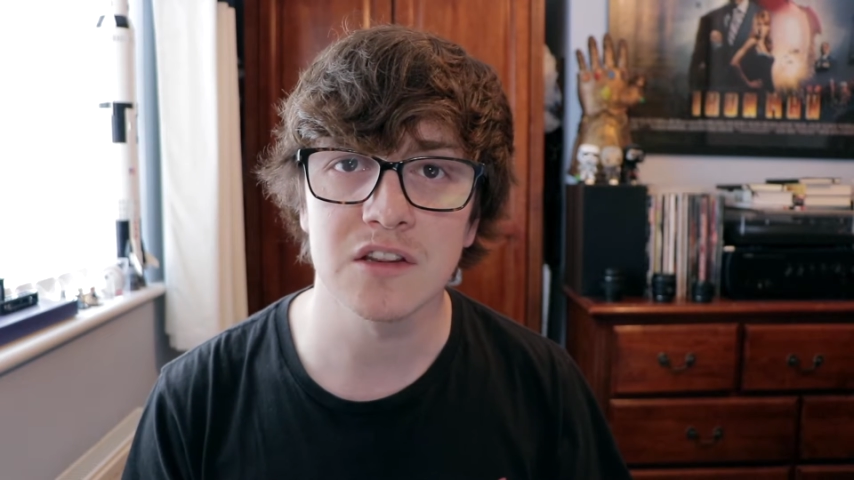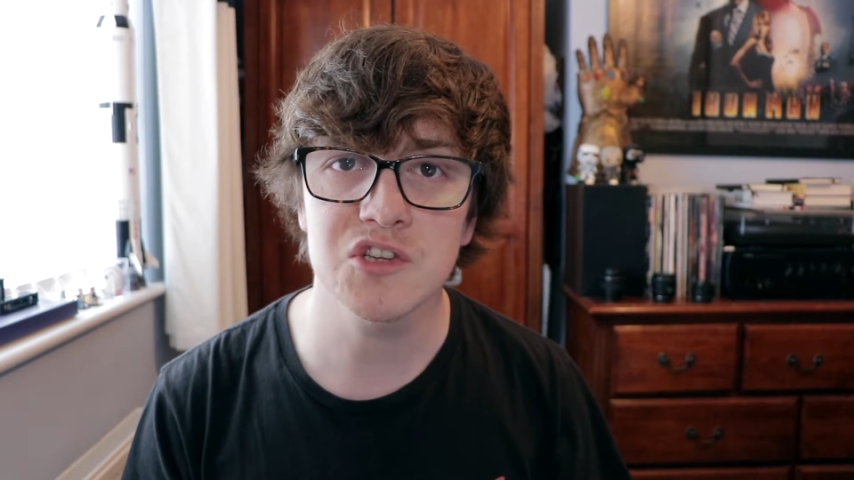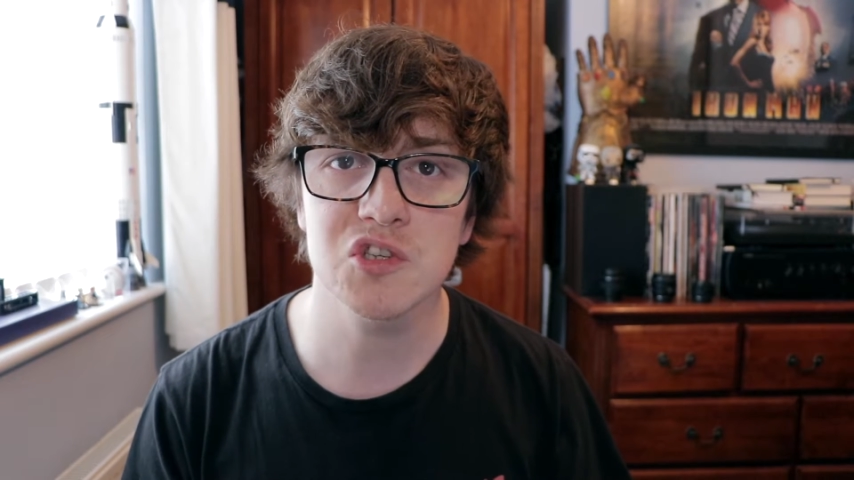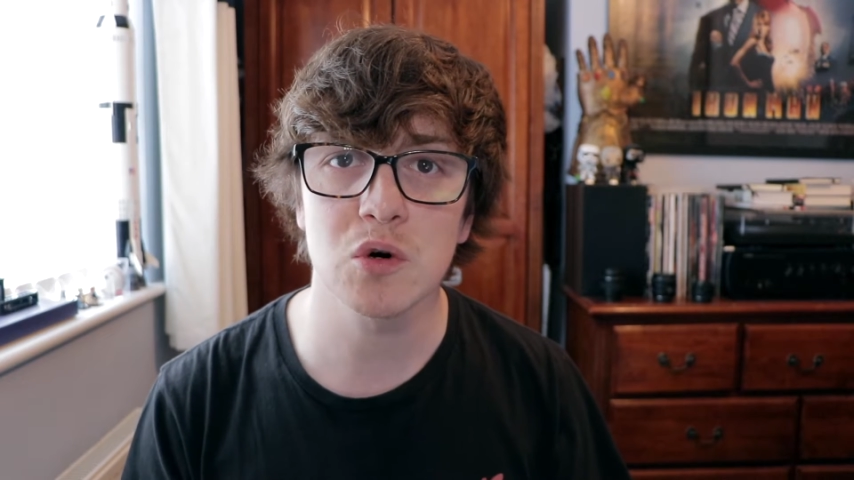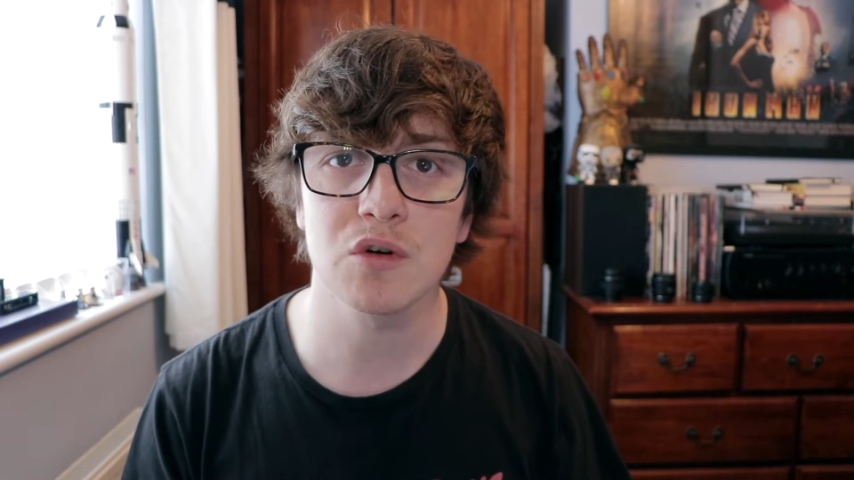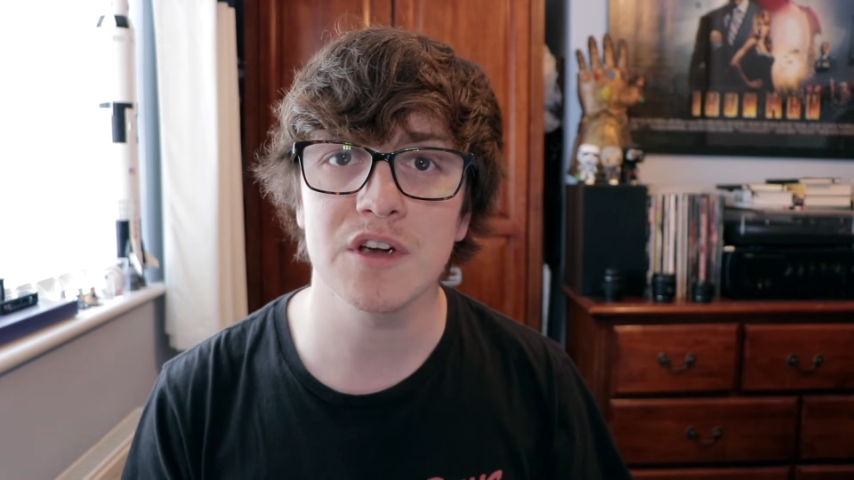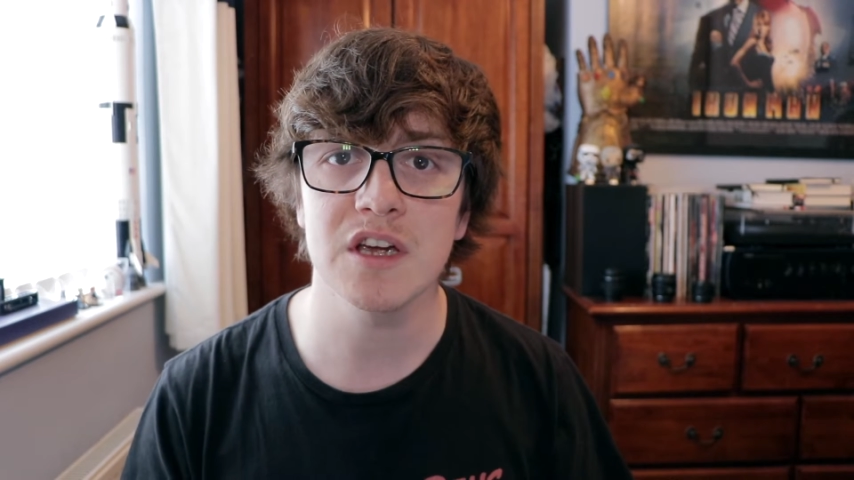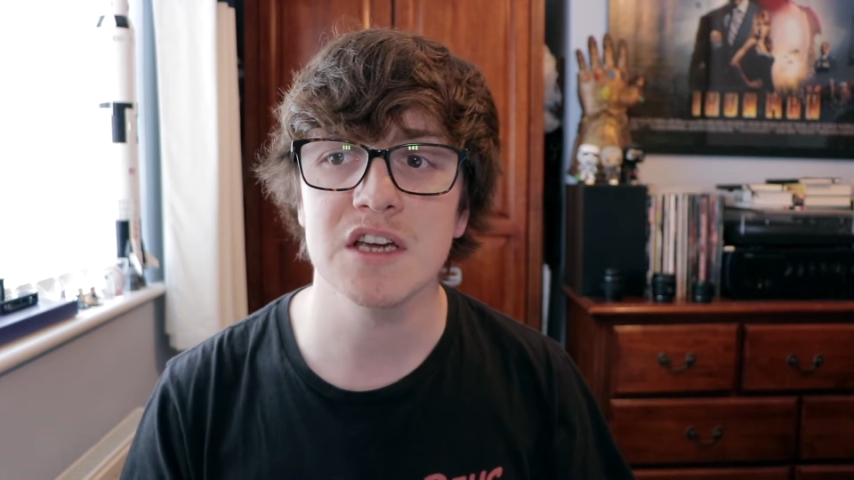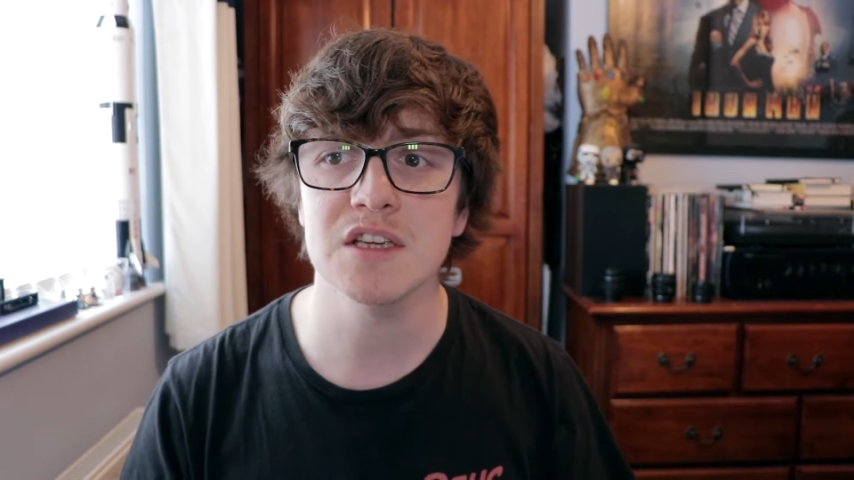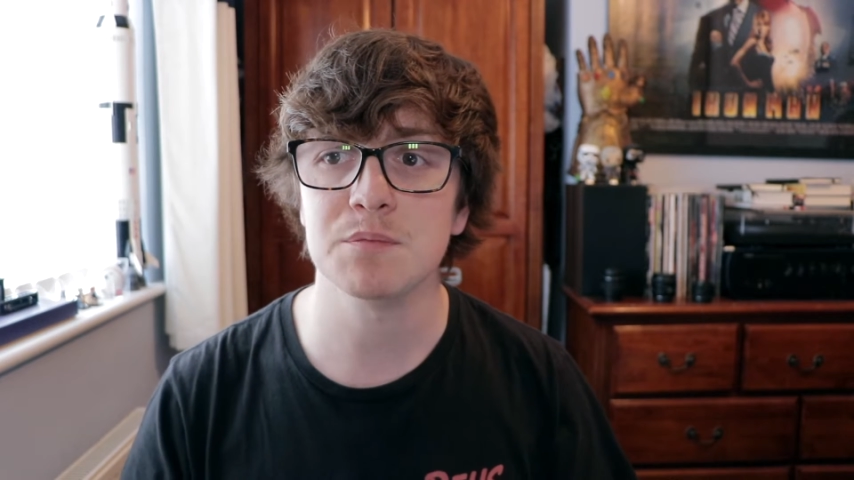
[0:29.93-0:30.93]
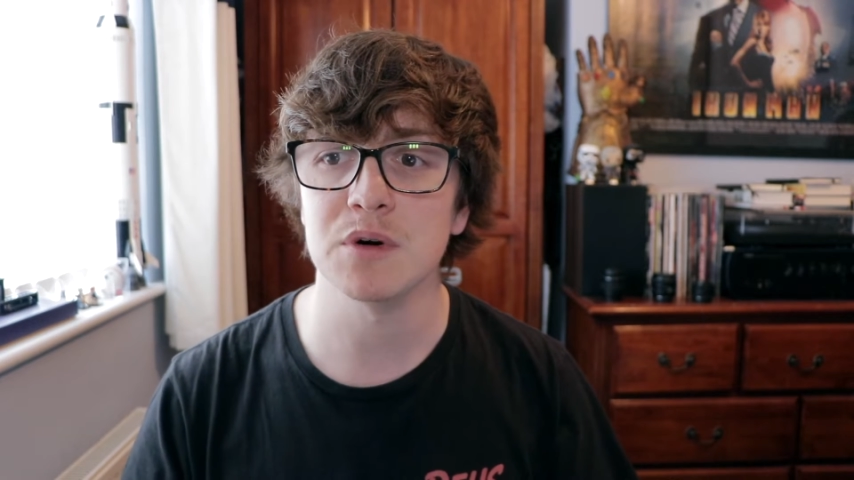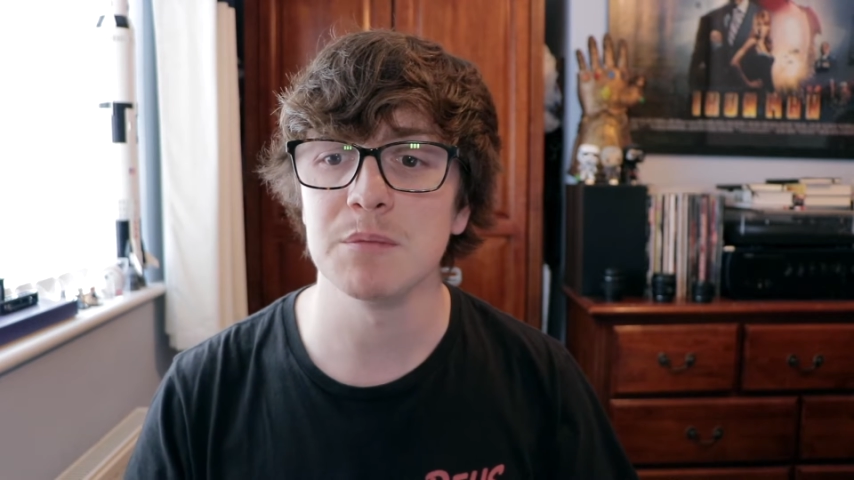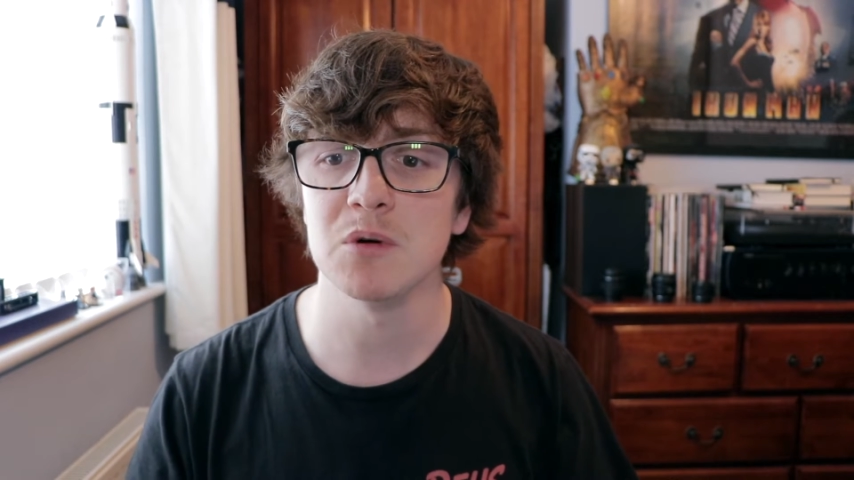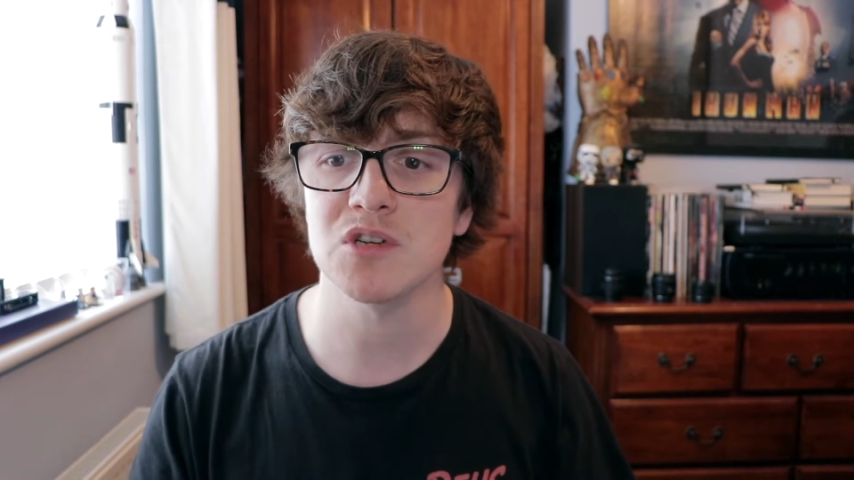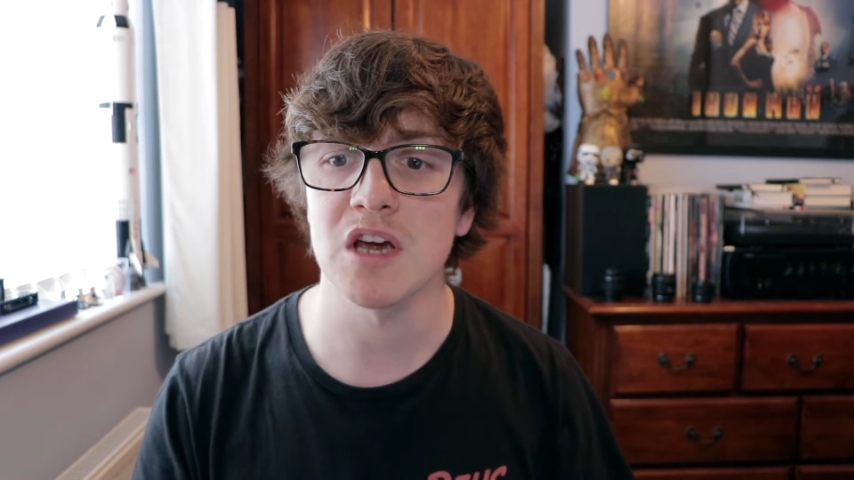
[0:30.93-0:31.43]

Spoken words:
the story is pretty much